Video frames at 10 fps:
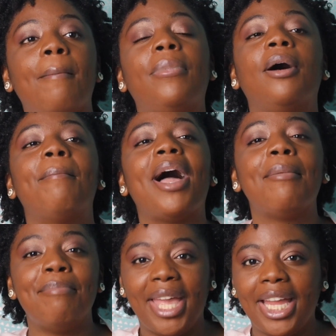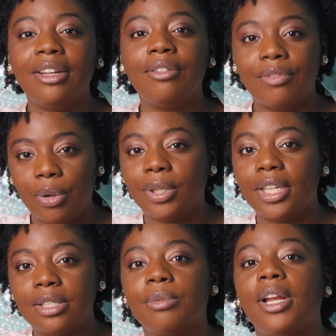But my main
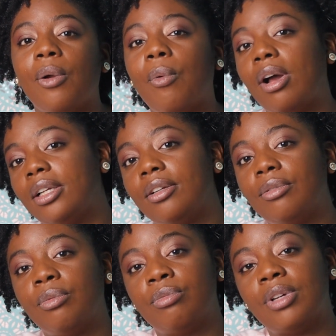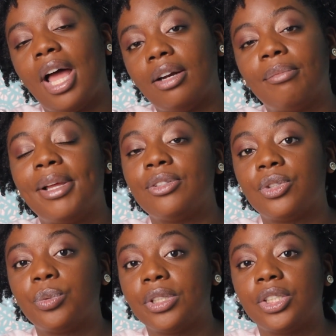focus when I wanted out of my
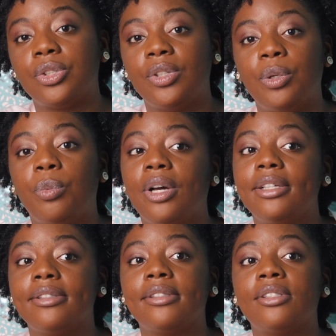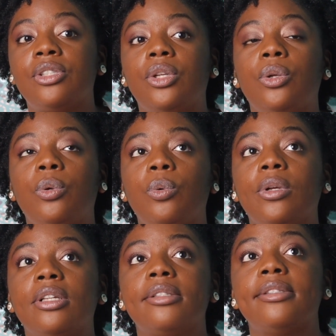social work degree was to
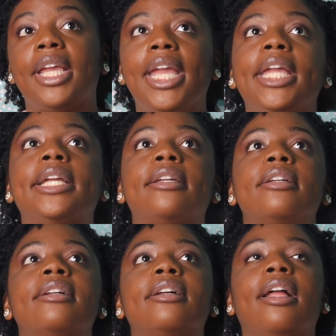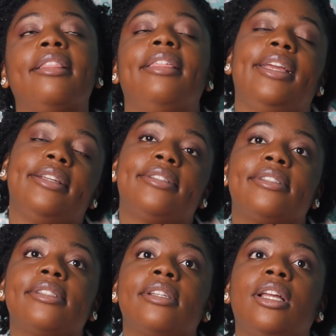take
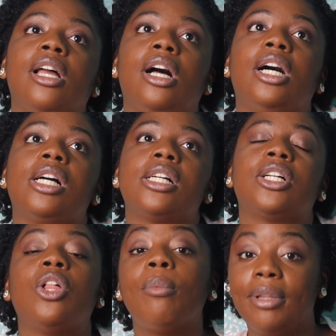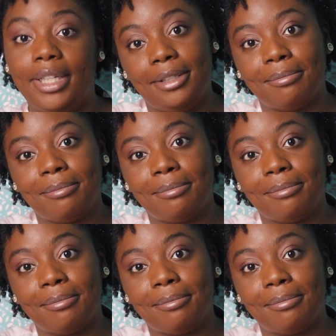this globally.